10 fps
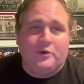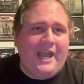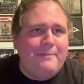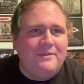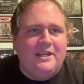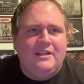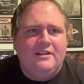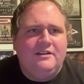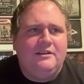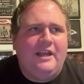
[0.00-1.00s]
Okay.
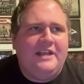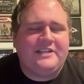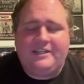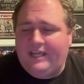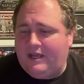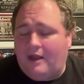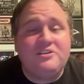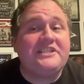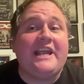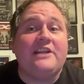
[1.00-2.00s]
And it's like, yeah,
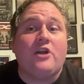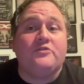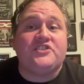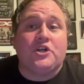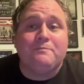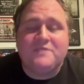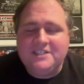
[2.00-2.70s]
I'm just taking notes, sir.